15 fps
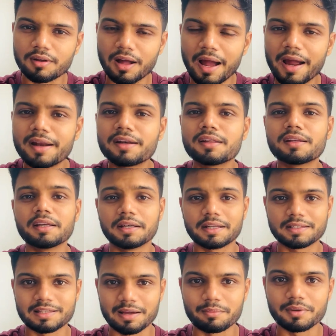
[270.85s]
and NEET
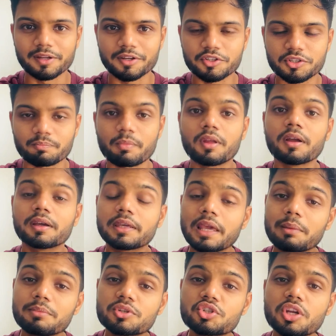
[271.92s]
examination,
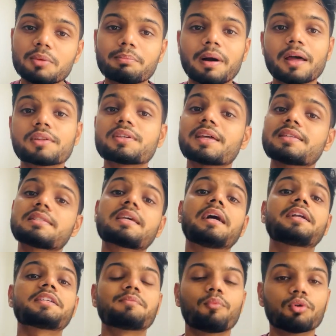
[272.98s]
chemistry and biology,
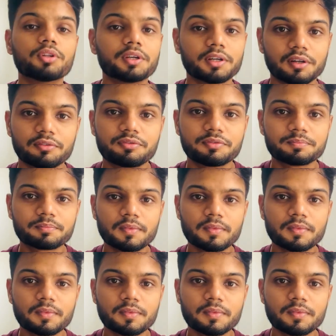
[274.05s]
NCERT is more than enough.